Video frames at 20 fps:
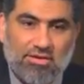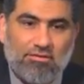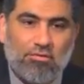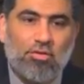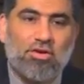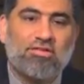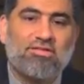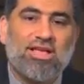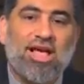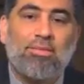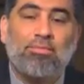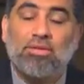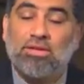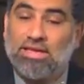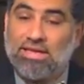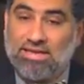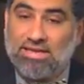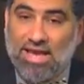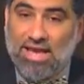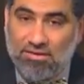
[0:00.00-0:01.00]
For
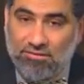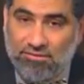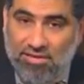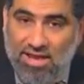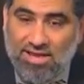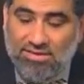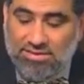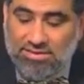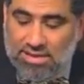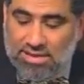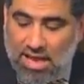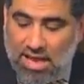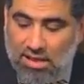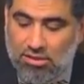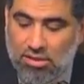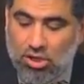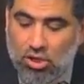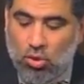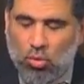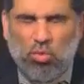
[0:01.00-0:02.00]
example, in Al-Fatiha,